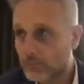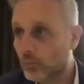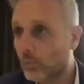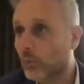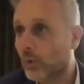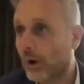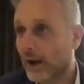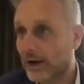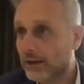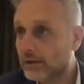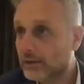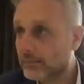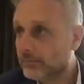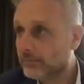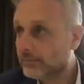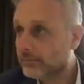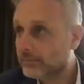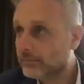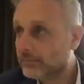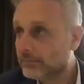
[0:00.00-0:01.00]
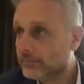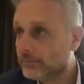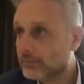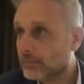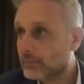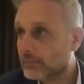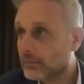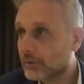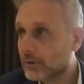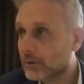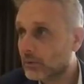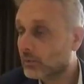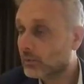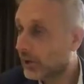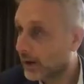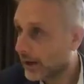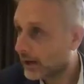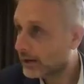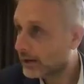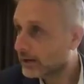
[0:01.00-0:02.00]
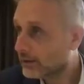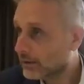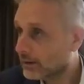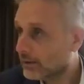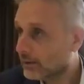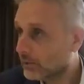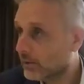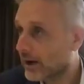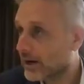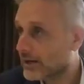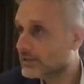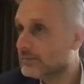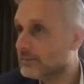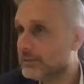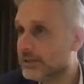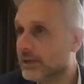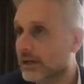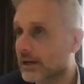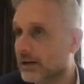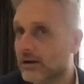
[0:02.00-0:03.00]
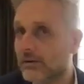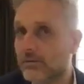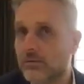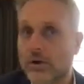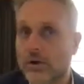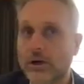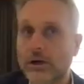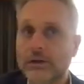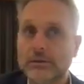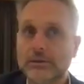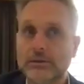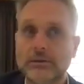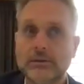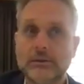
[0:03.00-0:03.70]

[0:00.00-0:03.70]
Why? Why is minyan kavua?